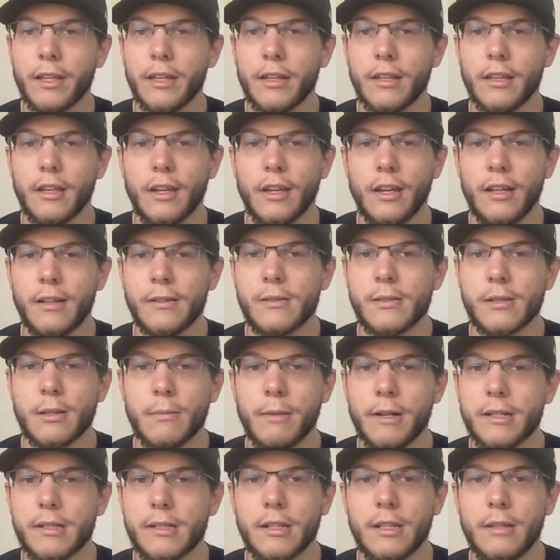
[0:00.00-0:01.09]
It's the
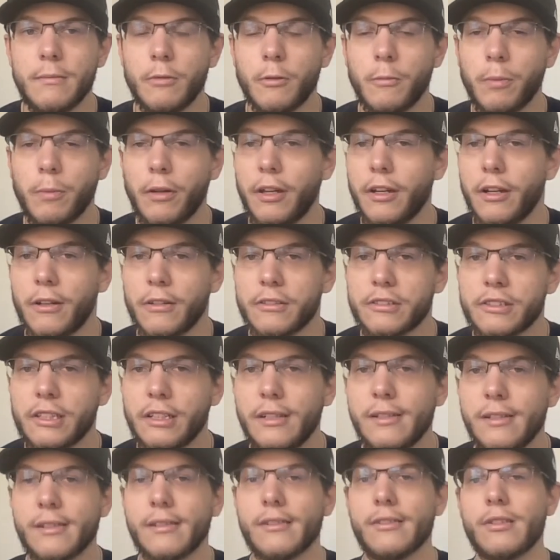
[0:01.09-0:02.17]
best team you'll play all
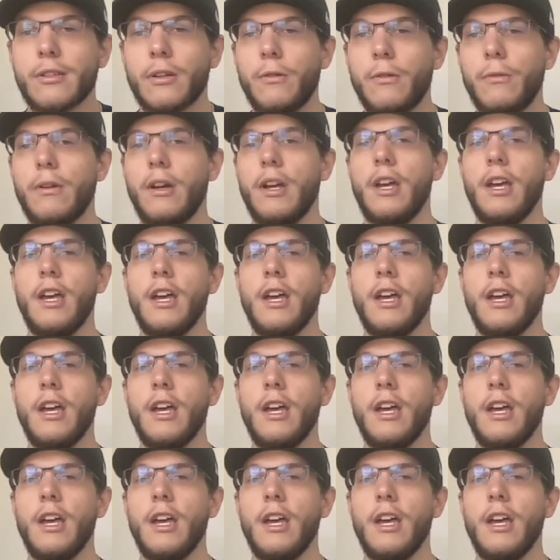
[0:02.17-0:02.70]
season. So